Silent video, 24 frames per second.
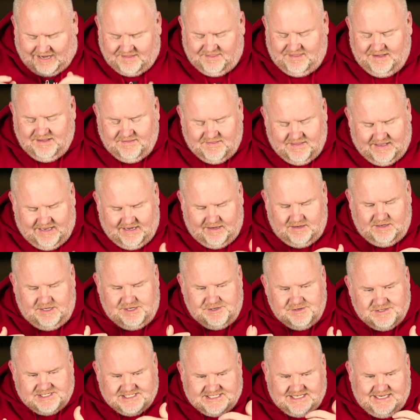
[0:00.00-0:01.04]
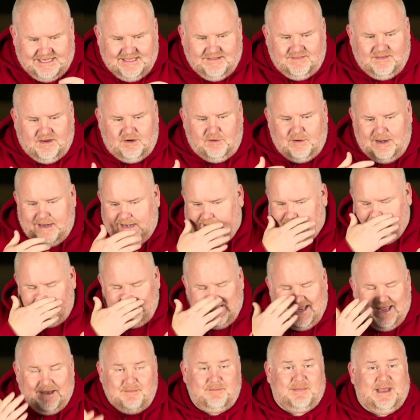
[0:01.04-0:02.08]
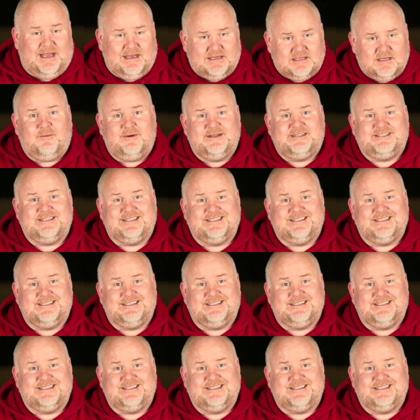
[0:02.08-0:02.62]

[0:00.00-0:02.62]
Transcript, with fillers: I think that you see in the Great Commandment, which